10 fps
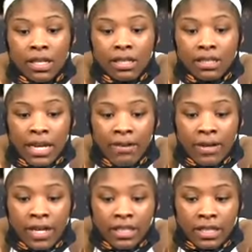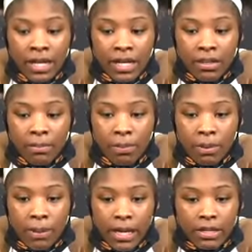To have an extra day to
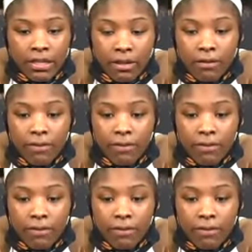prepare yourself